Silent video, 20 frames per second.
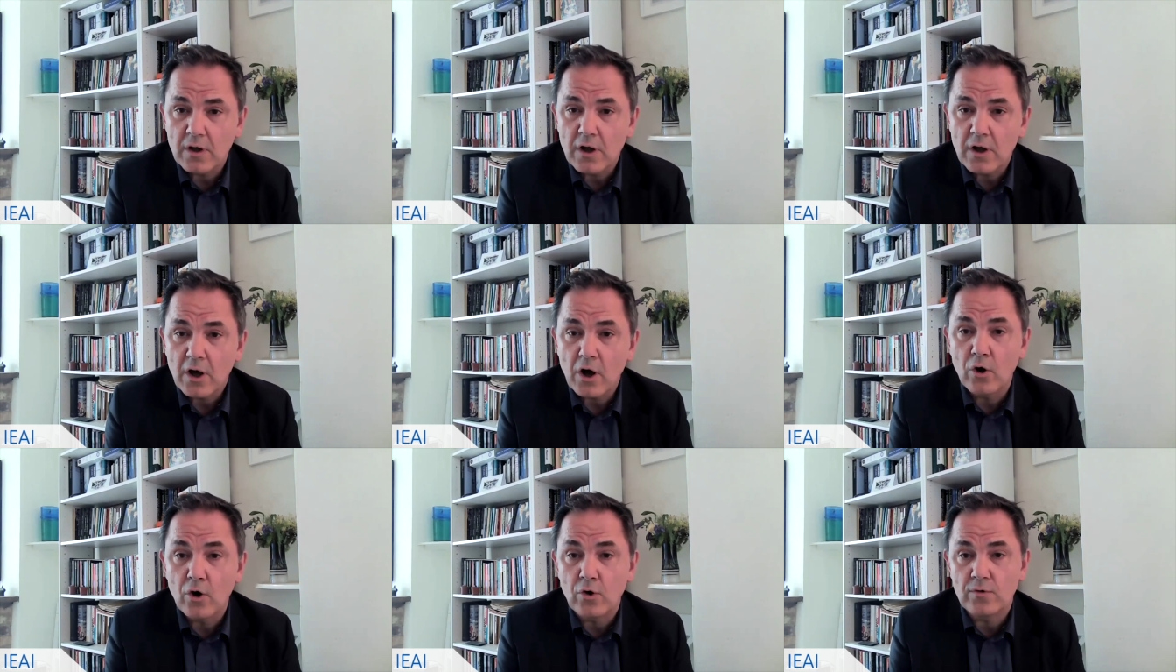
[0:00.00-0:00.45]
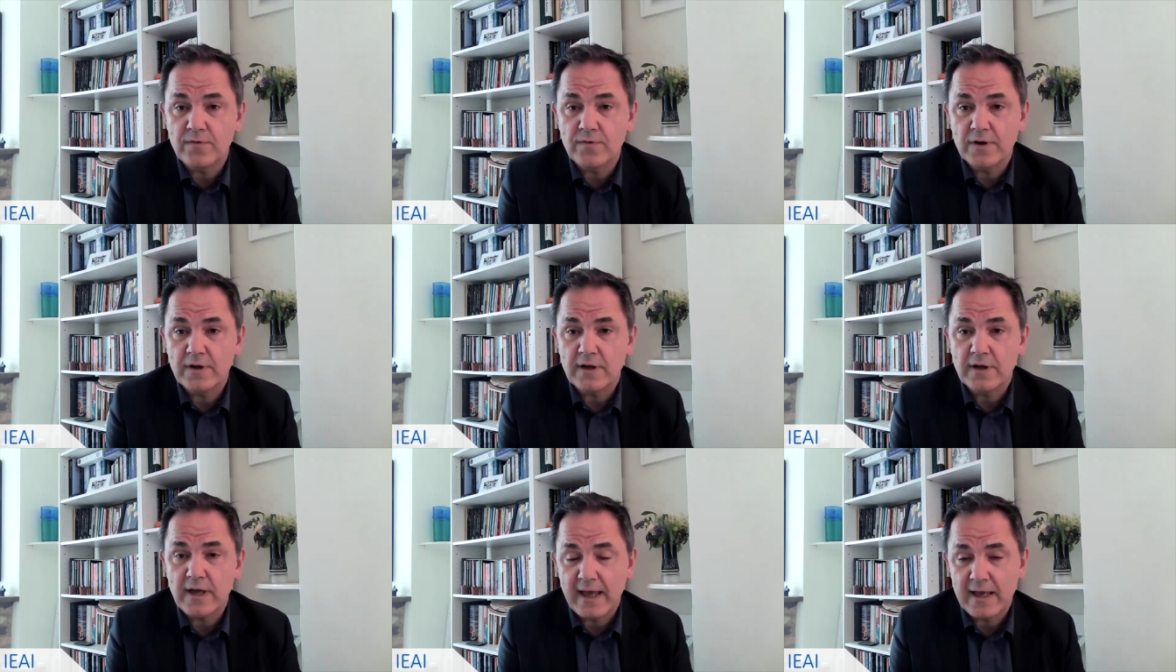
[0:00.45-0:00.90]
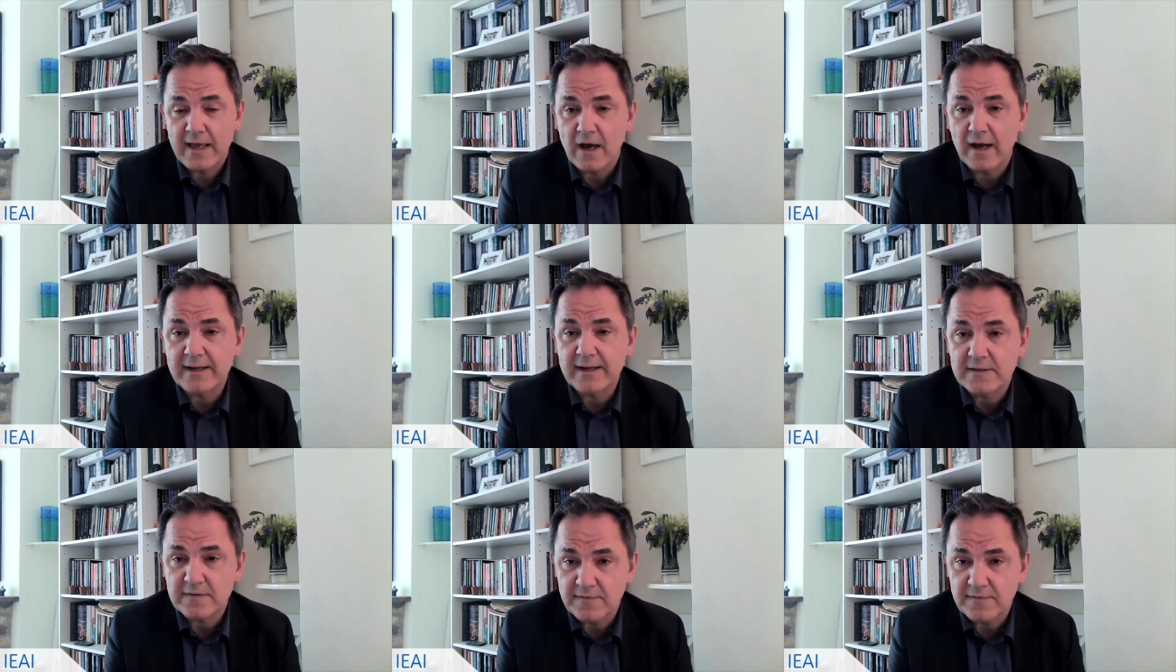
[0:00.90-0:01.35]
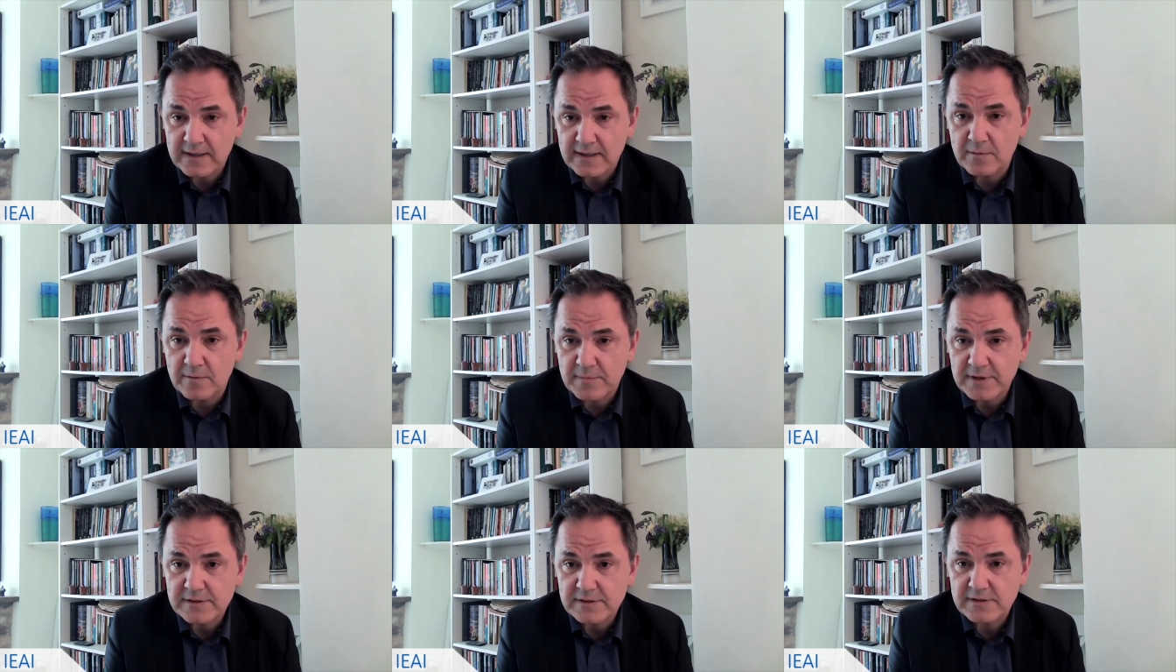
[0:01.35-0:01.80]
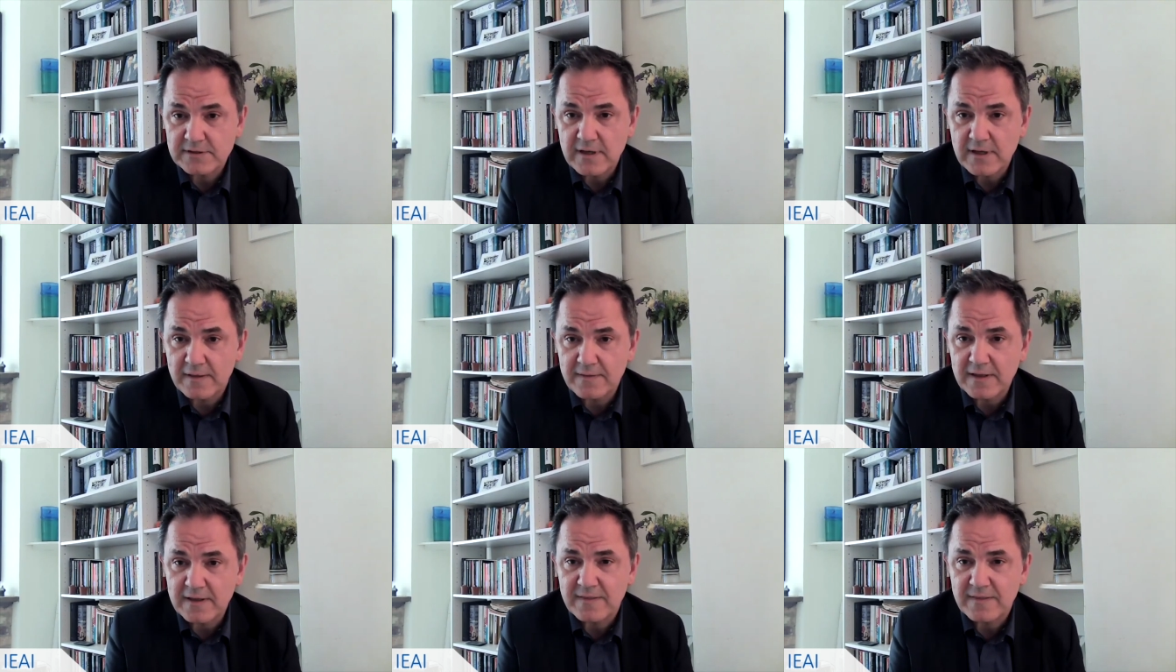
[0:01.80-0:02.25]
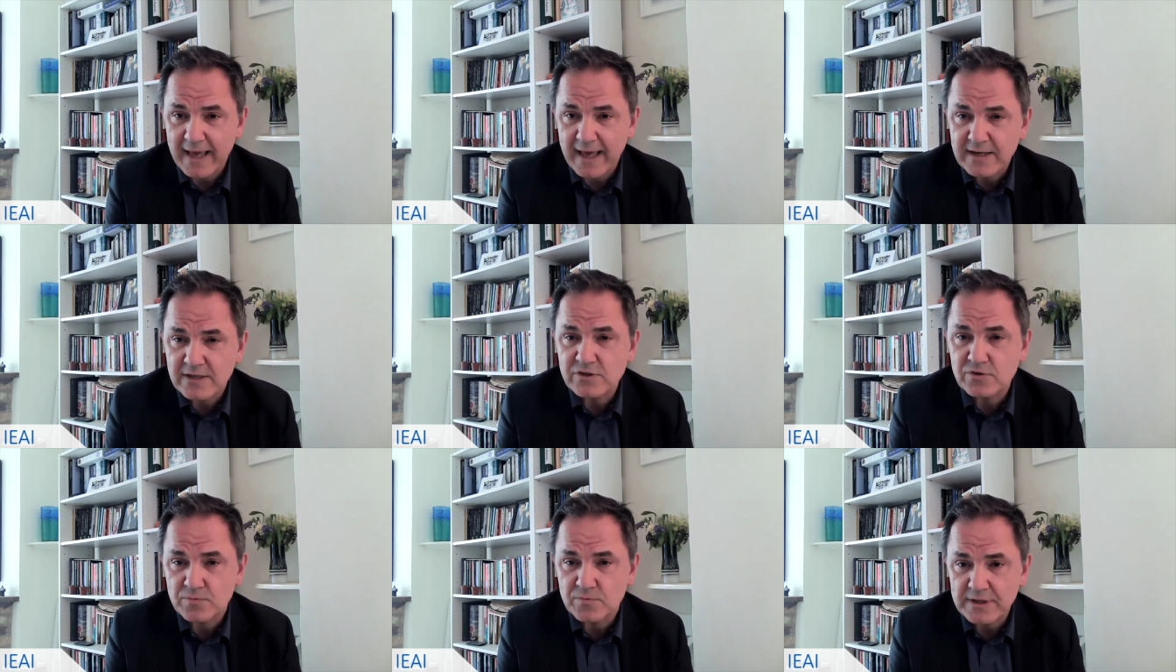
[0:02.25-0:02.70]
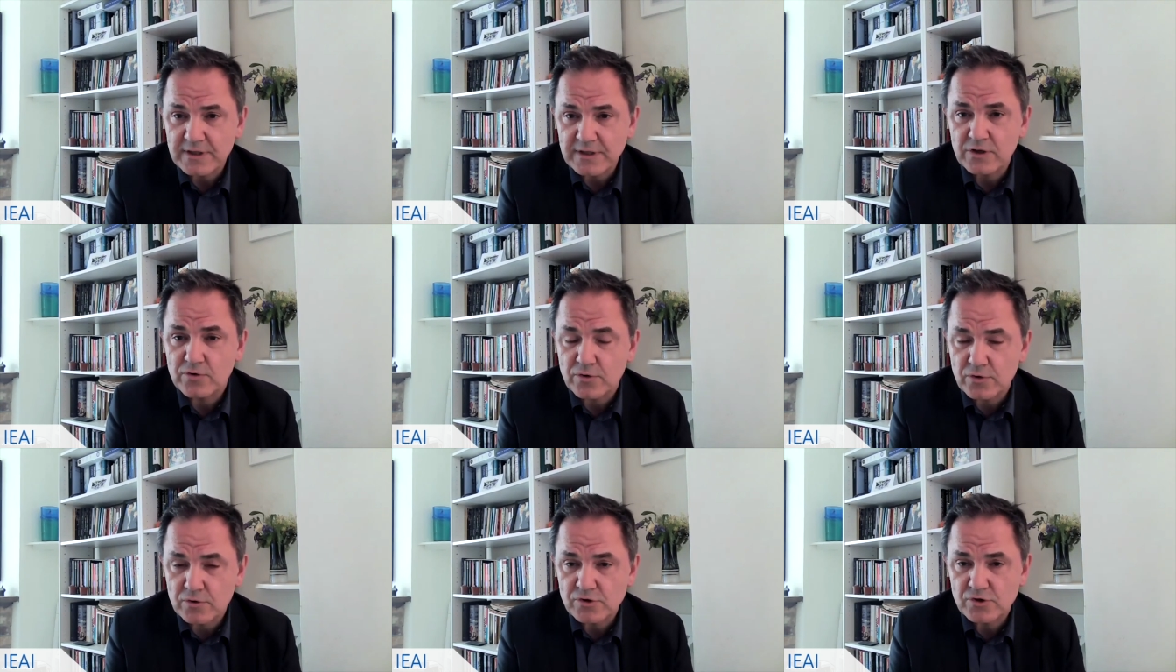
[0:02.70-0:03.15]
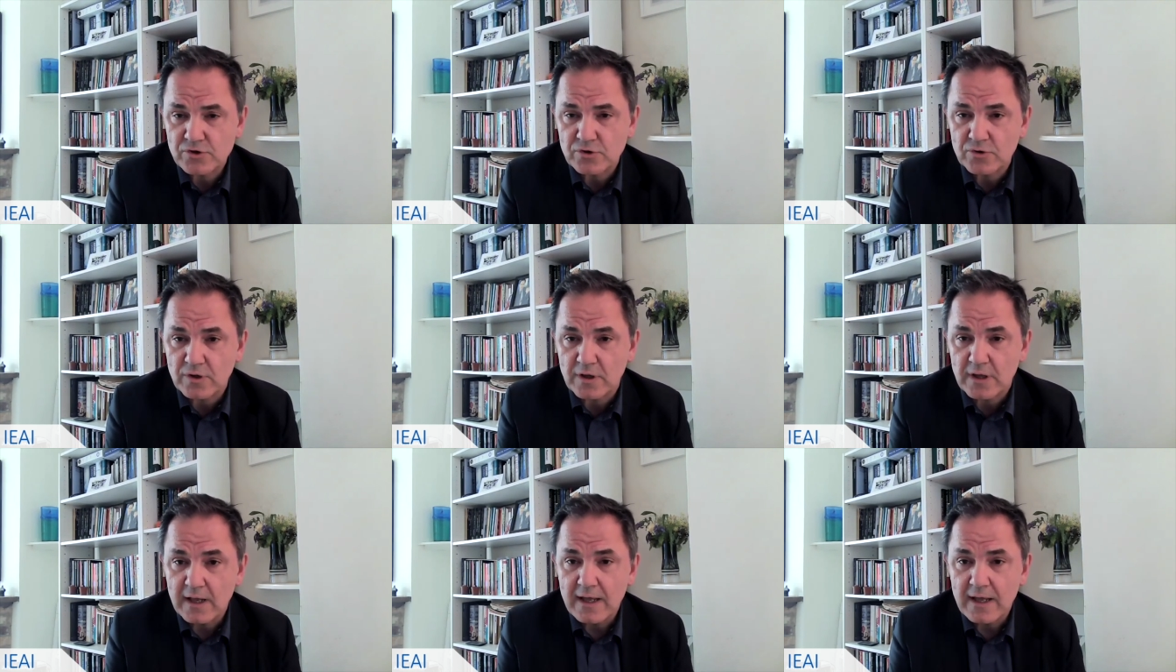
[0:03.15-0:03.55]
over AI developments? I think that is really crucial.